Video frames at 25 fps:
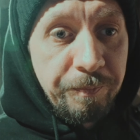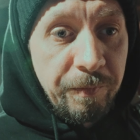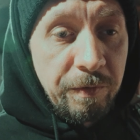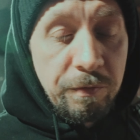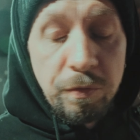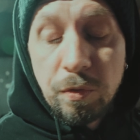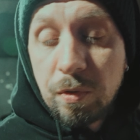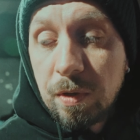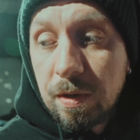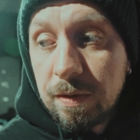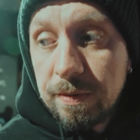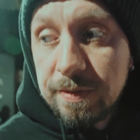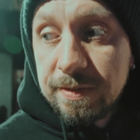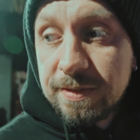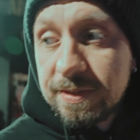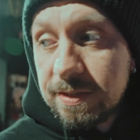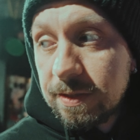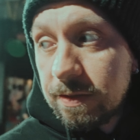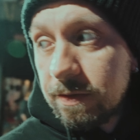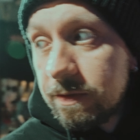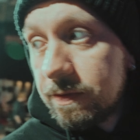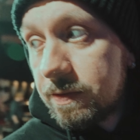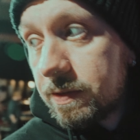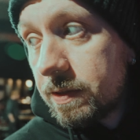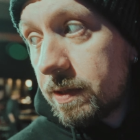for
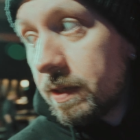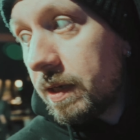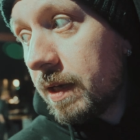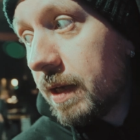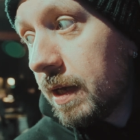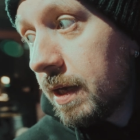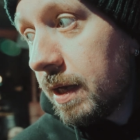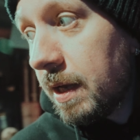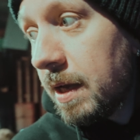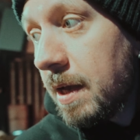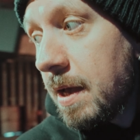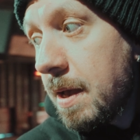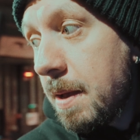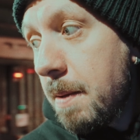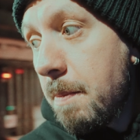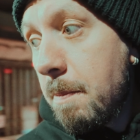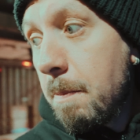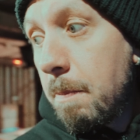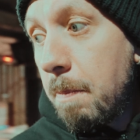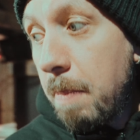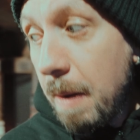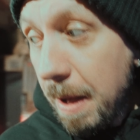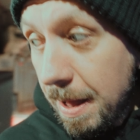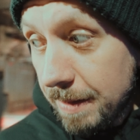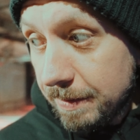ourselves,
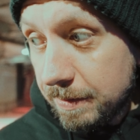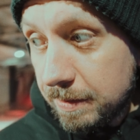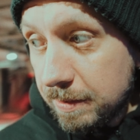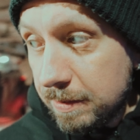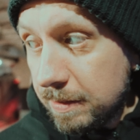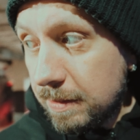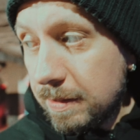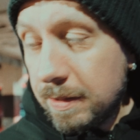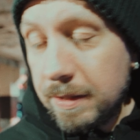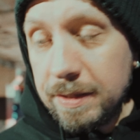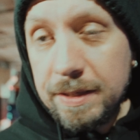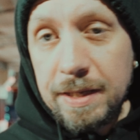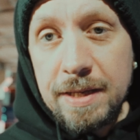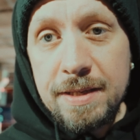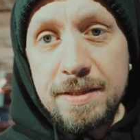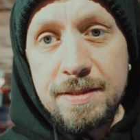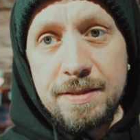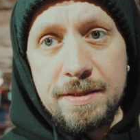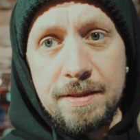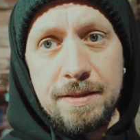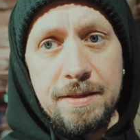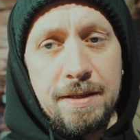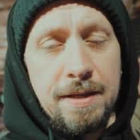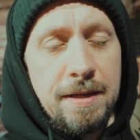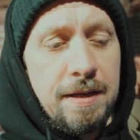but
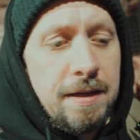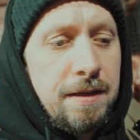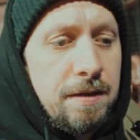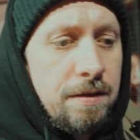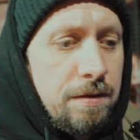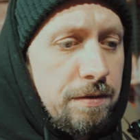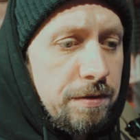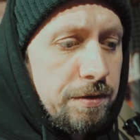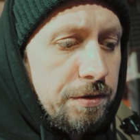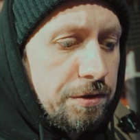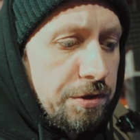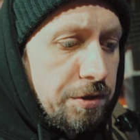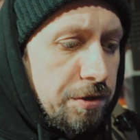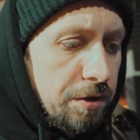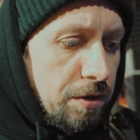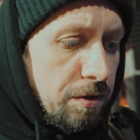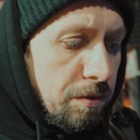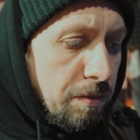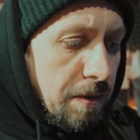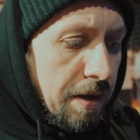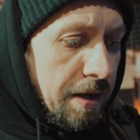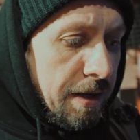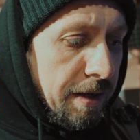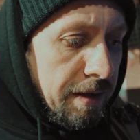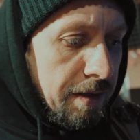yesterday on the
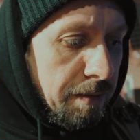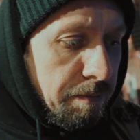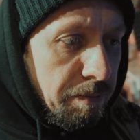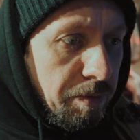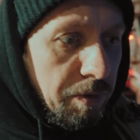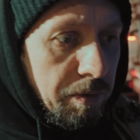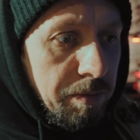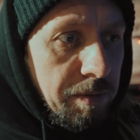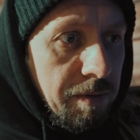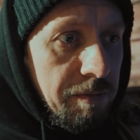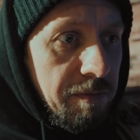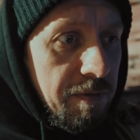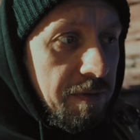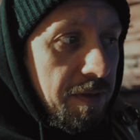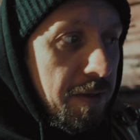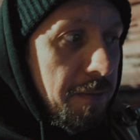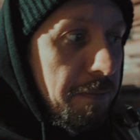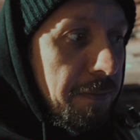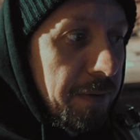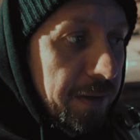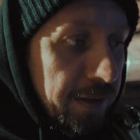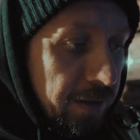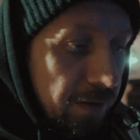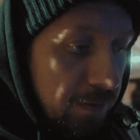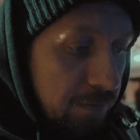show I had a problem with the
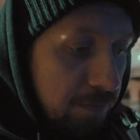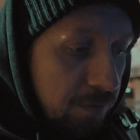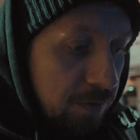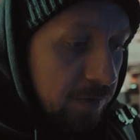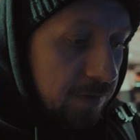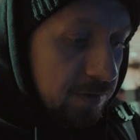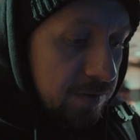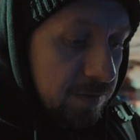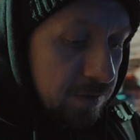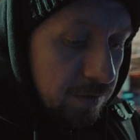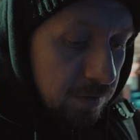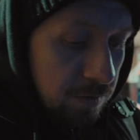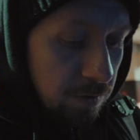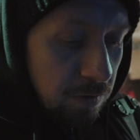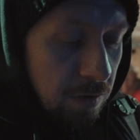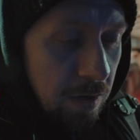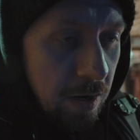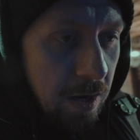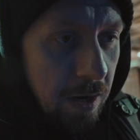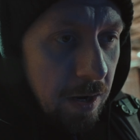pedal board. So